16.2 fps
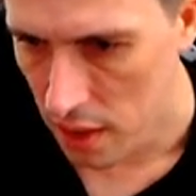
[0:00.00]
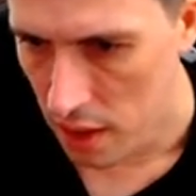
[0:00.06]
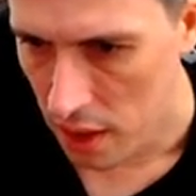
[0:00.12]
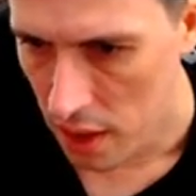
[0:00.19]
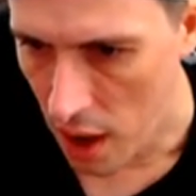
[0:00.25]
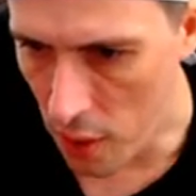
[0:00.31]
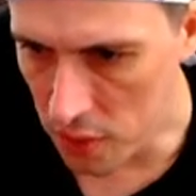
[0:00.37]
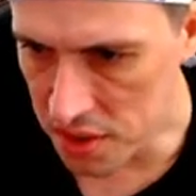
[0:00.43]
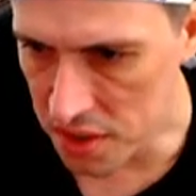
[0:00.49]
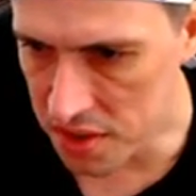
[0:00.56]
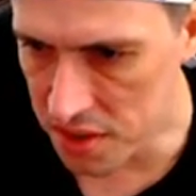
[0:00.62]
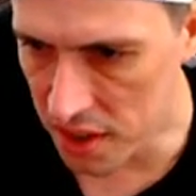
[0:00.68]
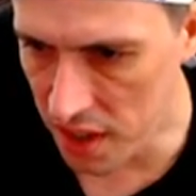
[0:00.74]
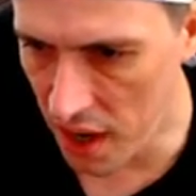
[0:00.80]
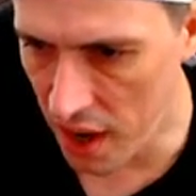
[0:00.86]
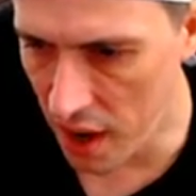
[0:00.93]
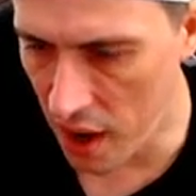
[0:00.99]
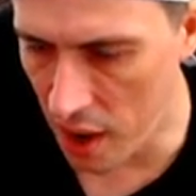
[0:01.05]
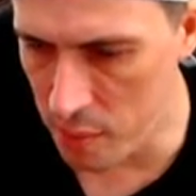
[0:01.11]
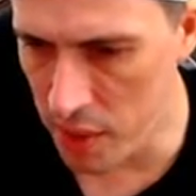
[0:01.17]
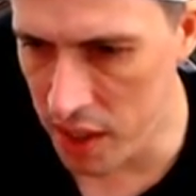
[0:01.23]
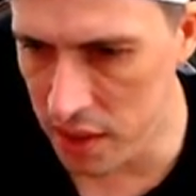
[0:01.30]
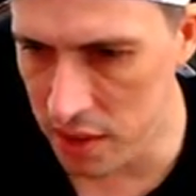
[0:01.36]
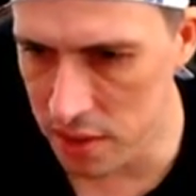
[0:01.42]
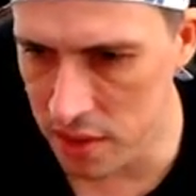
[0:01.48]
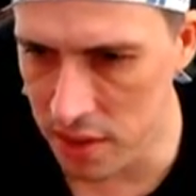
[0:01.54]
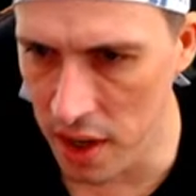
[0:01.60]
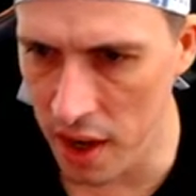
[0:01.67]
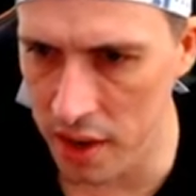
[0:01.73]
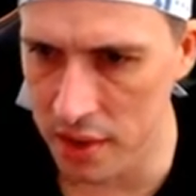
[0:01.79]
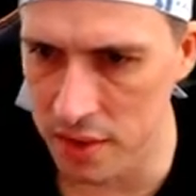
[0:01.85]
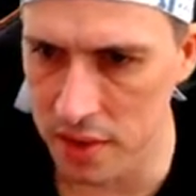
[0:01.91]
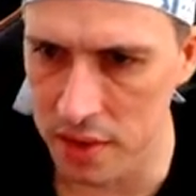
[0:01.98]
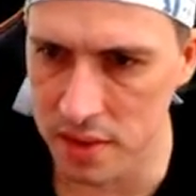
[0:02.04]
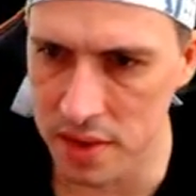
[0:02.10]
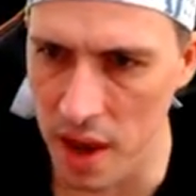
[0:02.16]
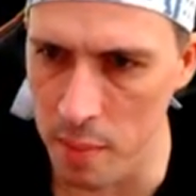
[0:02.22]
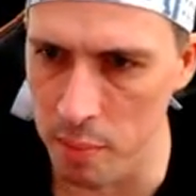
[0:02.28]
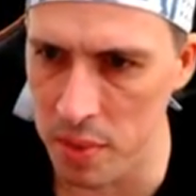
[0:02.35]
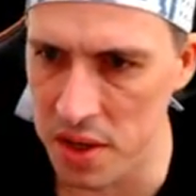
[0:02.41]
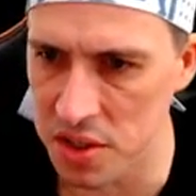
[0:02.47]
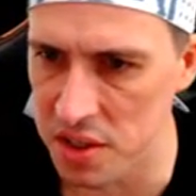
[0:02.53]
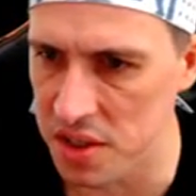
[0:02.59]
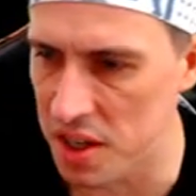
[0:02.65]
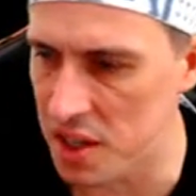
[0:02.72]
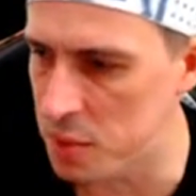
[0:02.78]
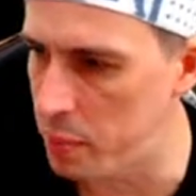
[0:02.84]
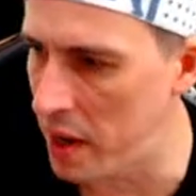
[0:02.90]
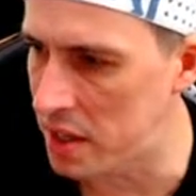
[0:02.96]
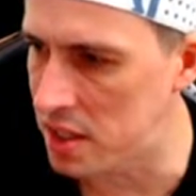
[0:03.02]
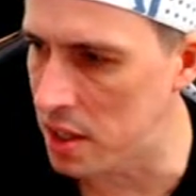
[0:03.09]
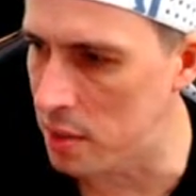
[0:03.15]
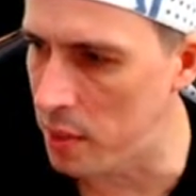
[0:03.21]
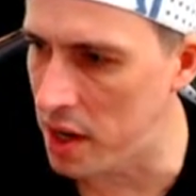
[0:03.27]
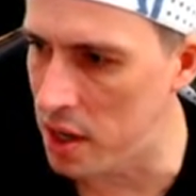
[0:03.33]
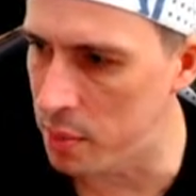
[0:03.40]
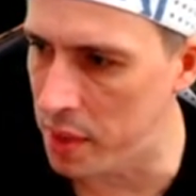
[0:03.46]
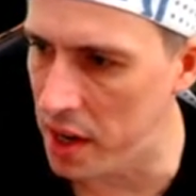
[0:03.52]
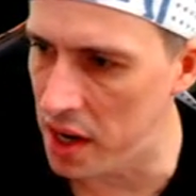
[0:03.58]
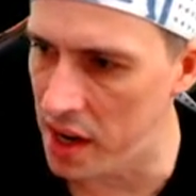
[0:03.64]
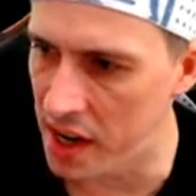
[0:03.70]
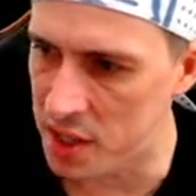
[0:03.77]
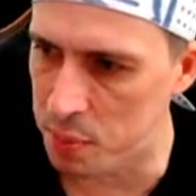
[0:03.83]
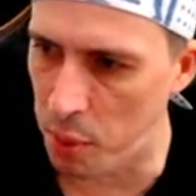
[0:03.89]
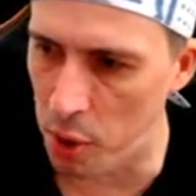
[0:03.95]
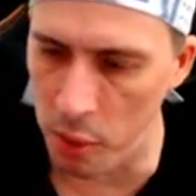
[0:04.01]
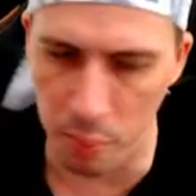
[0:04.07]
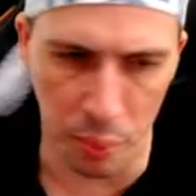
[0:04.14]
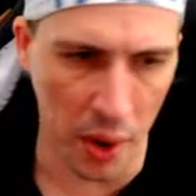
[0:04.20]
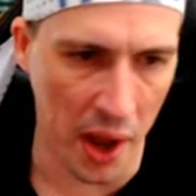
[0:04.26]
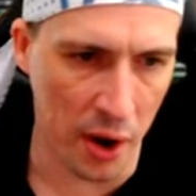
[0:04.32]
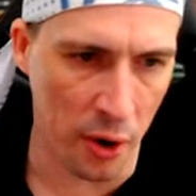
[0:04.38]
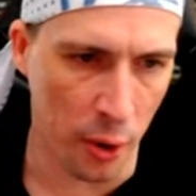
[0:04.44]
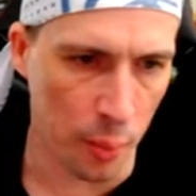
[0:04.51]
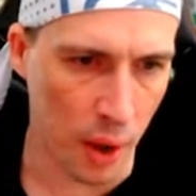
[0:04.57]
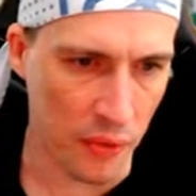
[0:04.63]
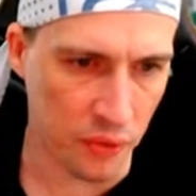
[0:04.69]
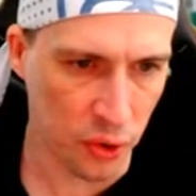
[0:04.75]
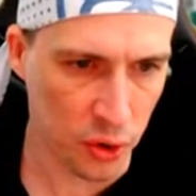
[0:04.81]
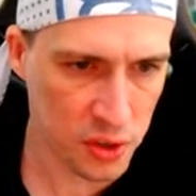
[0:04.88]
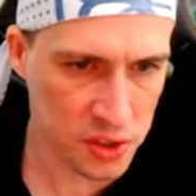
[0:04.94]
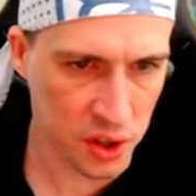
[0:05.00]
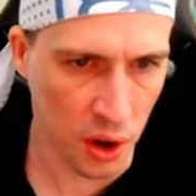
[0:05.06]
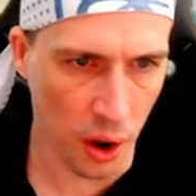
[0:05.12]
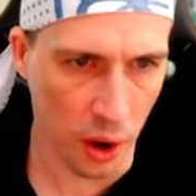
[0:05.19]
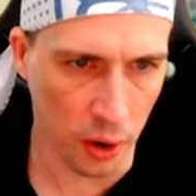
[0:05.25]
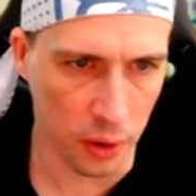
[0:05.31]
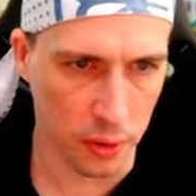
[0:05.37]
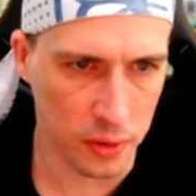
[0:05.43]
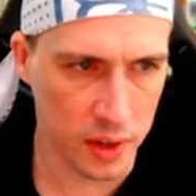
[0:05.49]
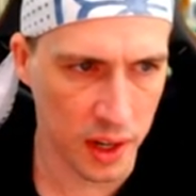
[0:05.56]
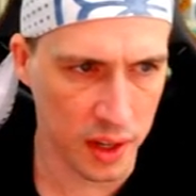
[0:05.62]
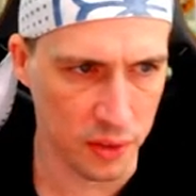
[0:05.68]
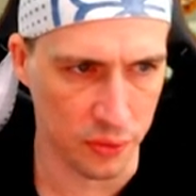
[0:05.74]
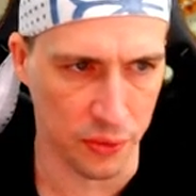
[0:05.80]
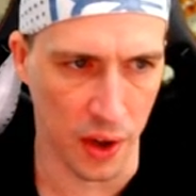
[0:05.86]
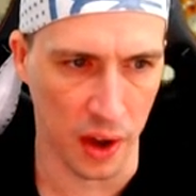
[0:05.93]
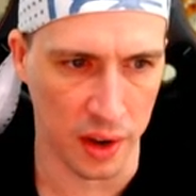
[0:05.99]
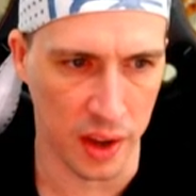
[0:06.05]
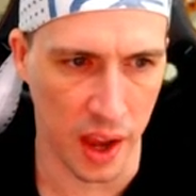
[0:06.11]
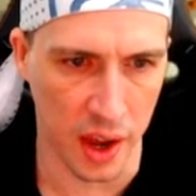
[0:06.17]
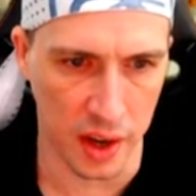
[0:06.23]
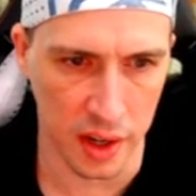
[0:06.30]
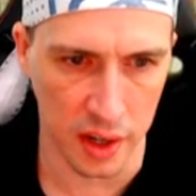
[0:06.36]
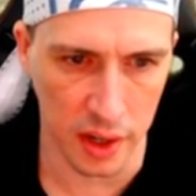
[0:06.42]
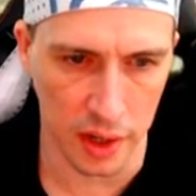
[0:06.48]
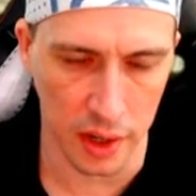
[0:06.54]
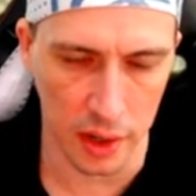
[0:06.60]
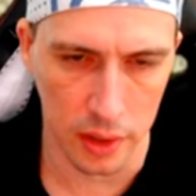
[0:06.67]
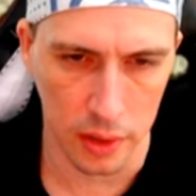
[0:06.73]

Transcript: I was just, yeah, I mean, yeah, some bitch is expecting me to be an expert player on my first go. Get the fuck out of here.